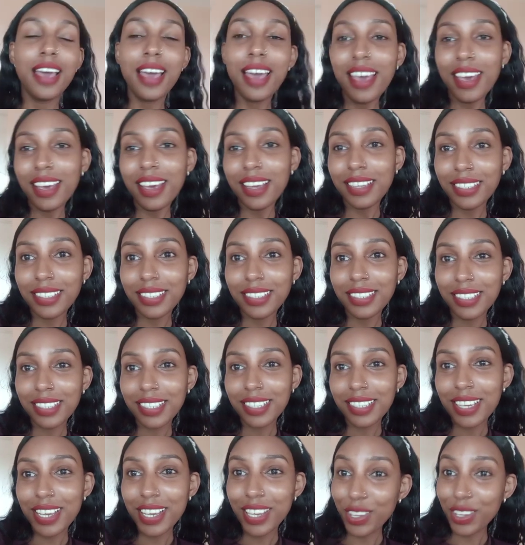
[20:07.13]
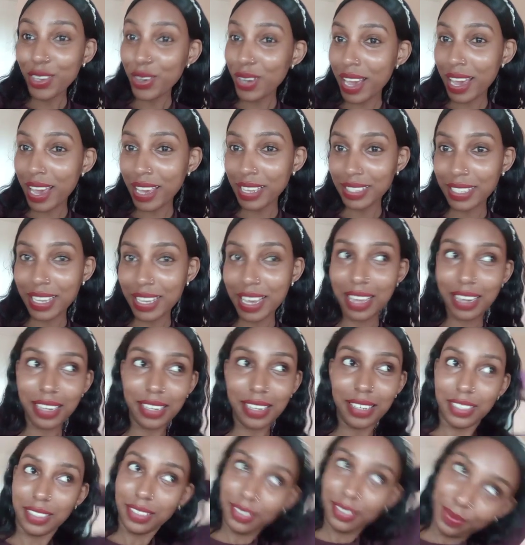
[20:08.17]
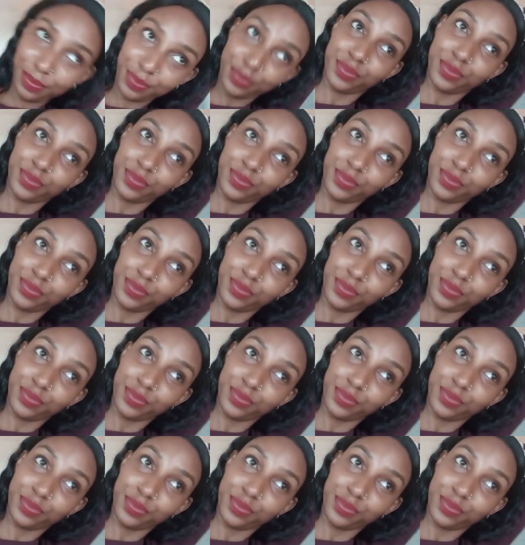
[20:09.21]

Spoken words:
And you guys can,